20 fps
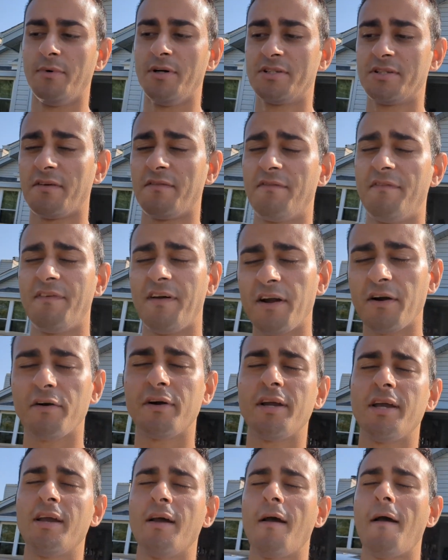It's a
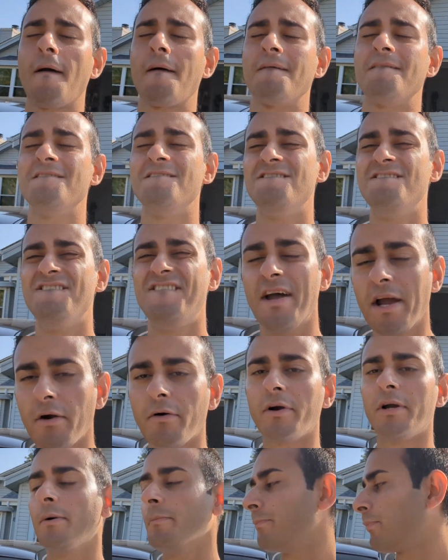very,
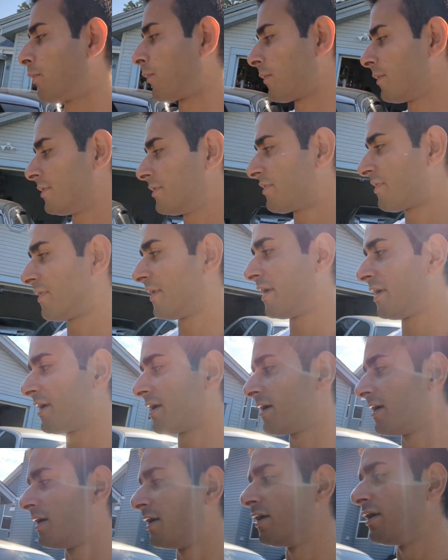very important thing
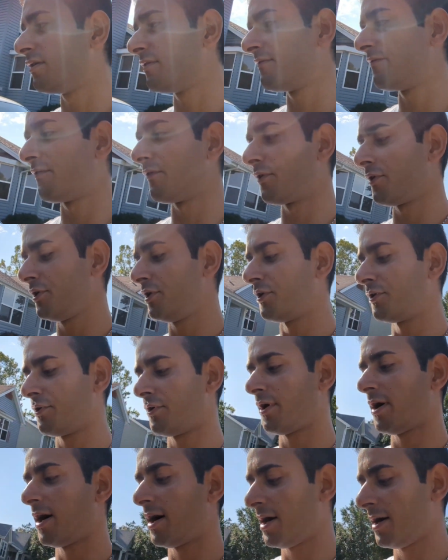for
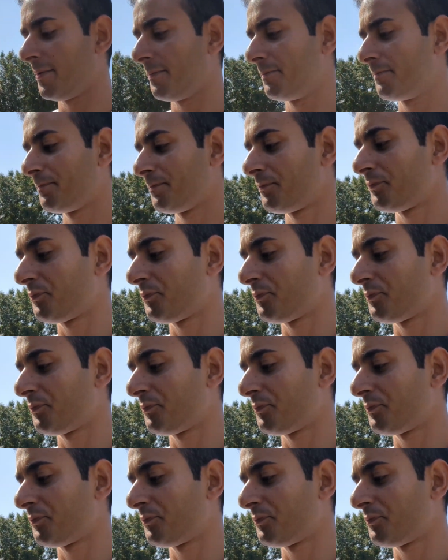your um,